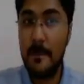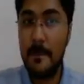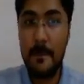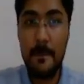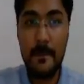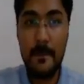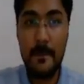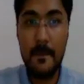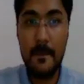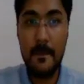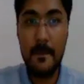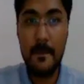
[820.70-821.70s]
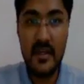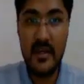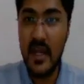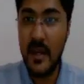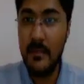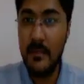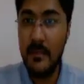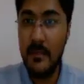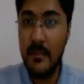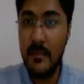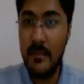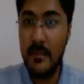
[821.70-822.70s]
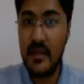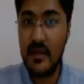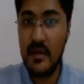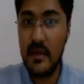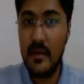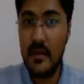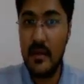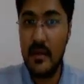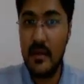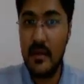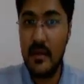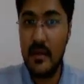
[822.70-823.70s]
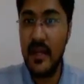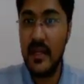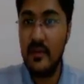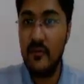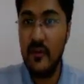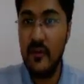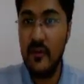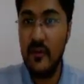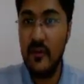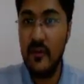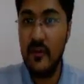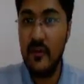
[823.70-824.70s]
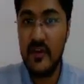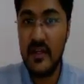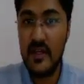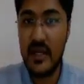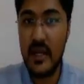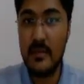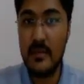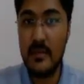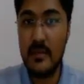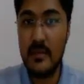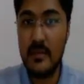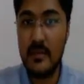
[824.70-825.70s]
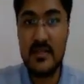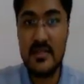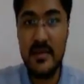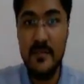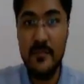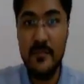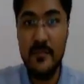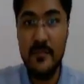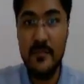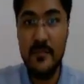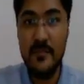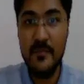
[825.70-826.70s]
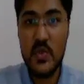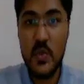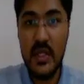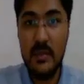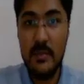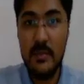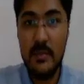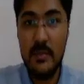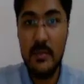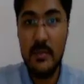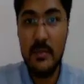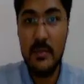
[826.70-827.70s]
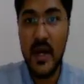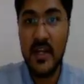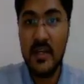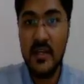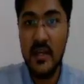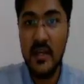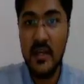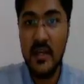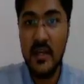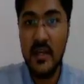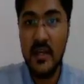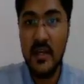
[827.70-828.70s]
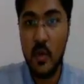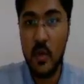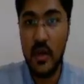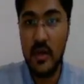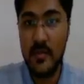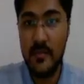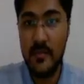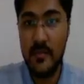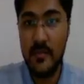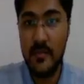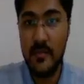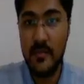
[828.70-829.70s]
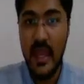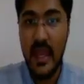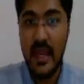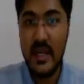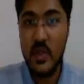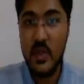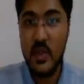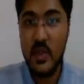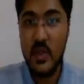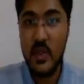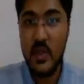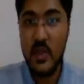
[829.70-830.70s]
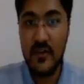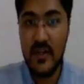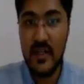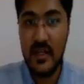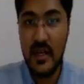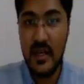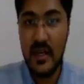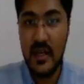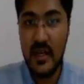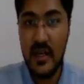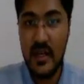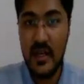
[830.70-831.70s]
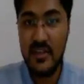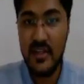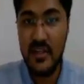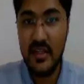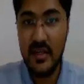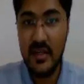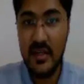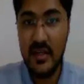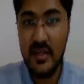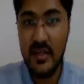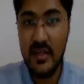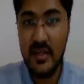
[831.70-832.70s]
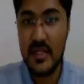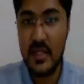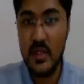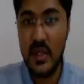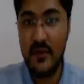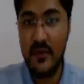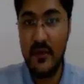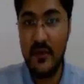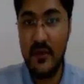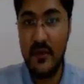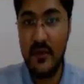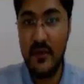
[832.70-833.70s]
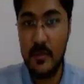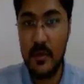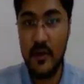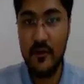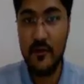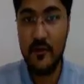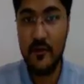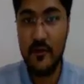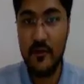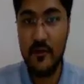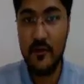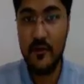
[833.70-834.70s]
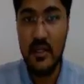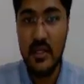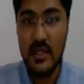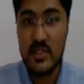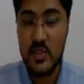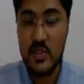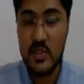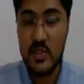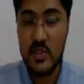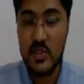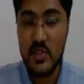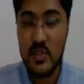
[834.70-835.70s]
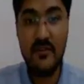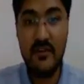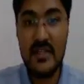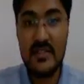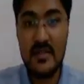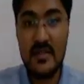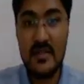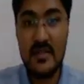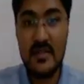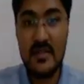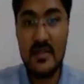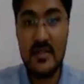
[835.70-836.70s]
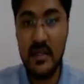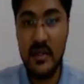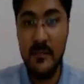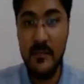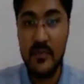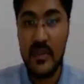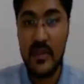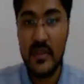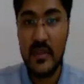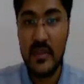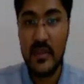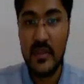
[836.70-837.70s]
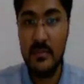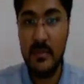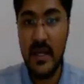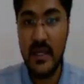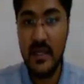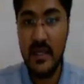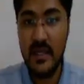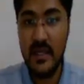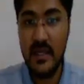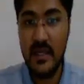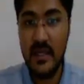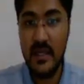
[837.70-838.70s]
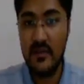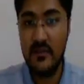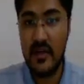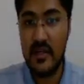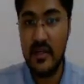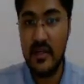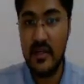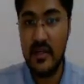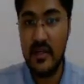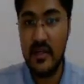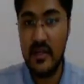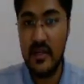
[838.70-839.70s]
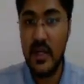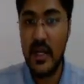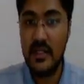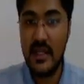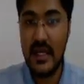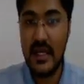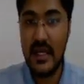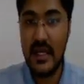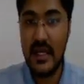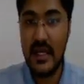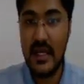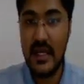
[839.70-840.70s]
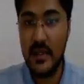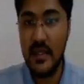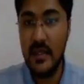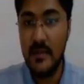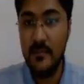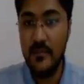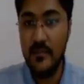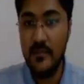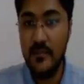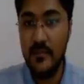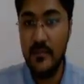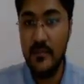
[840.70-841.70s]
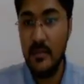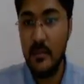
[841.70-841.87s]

gram atomic weight will be 31 grams of X, which will be 1 mole. And you have been given 93 grams and you have to find the number of moles. So that's again a very simple question. 93 by 31 and you get the answer to be 3 moles.